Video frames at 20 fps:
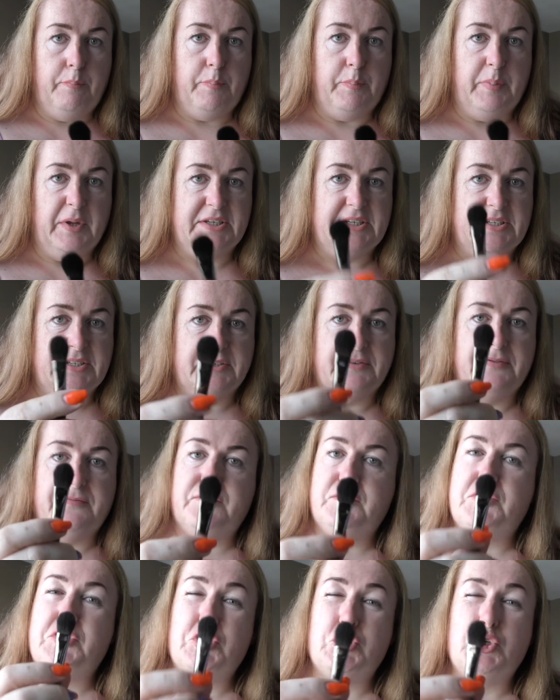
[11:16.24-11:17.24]
This is a
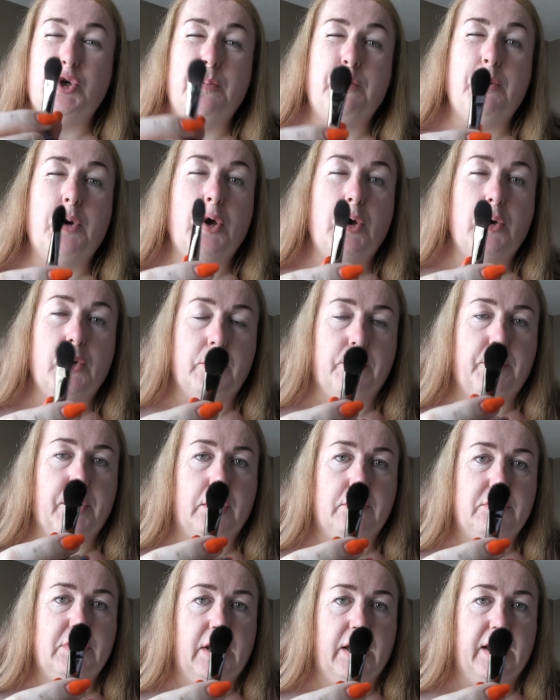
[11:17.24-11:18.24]
superb
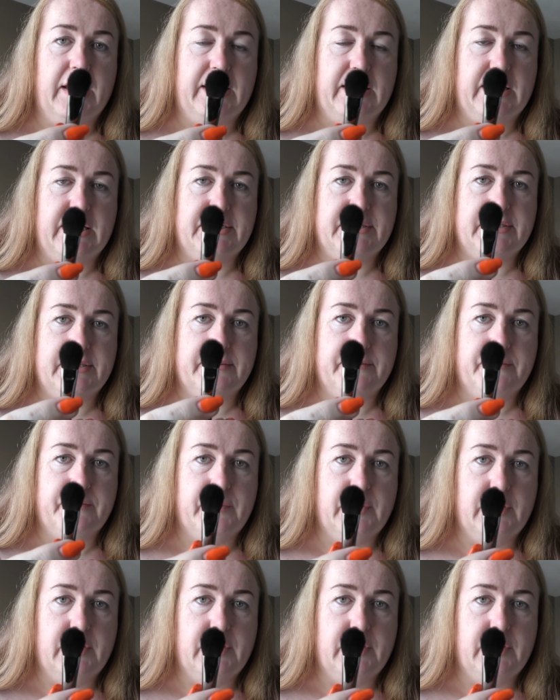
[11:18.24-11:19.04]
powder highlighter.